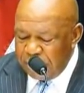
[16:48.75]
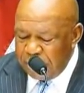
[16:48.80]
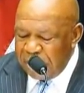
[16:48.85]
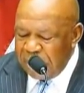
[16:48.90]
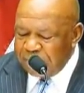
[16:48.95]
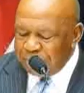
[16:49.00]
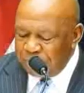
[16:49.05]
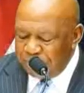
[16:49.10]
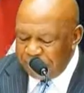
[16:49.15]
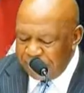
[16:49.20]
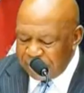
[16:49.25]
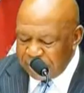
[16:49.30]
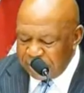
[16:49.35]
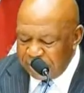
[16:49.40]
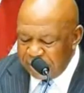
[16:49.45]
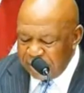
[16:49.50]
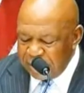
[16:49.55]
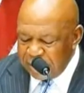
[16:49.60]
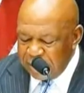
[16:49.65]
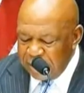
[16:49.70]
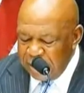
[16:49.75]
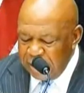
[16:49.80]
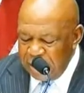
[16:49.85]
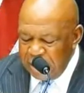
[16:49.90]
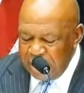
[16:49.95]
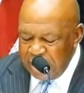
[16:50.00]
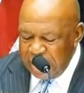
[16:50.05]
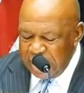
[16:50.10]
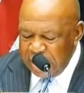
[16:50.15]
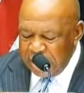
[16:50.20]
Admiral Pickering
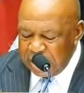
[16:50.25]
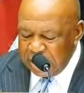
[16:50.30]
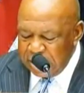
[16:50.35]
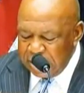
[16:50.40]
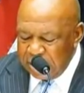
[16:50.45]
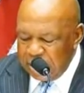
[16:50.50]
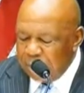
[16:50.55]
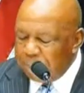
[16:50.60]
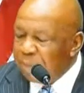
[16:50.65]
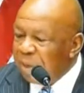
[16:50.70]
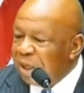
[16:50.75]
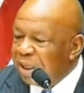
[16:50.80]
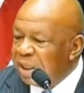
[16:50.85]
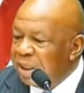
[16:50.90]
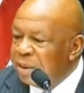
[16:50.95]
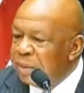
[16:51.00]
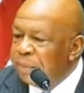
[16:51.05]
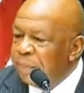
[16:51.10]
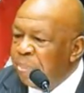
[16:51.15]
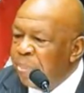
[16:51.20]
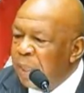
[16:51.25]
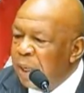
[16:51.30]
and Mullen,